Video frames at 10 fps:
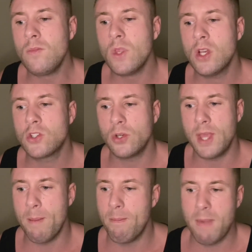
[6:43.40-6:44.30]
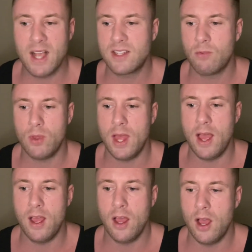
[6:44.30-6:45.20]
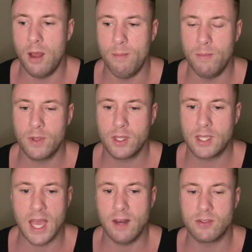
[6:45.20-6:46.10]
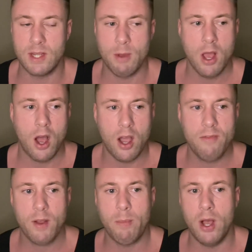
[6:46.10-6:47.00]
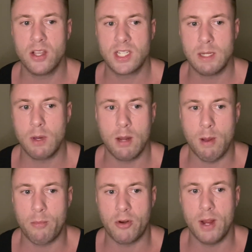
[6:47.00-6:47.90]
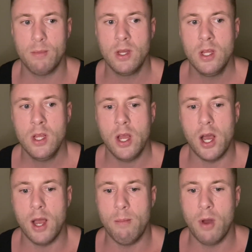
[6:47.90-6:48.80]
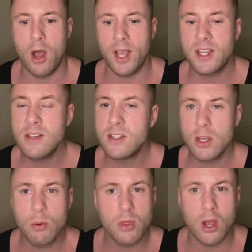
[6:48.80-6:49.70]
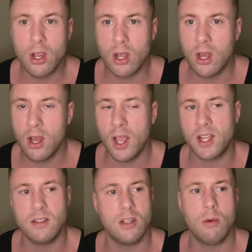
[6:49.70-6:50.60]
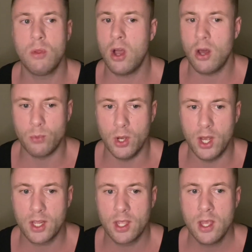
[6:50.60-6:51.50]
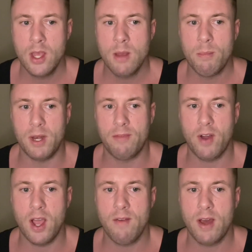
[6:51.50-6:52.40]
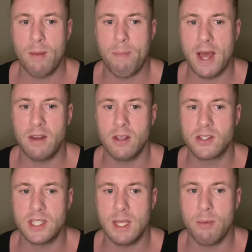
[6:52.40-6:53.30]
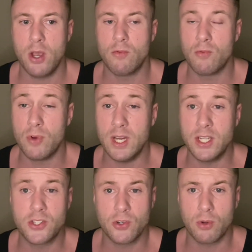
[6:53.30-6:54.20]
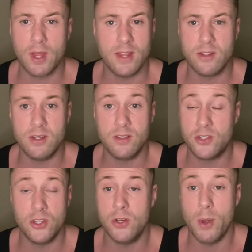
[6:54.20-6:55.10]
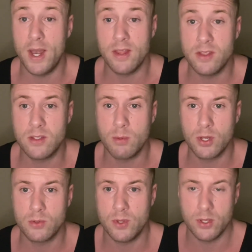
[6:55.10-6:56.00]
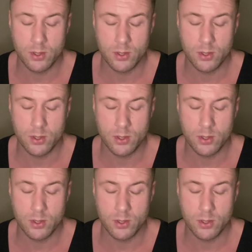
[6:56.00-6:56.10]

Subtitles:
So yeah, massive one there, get enough sleep. I find personally when I'm on prep, I can deal with the hunger, I can deal with the hard work, but if I've had a bad night's sleep, I really struggle then to do anything, to be honest with you.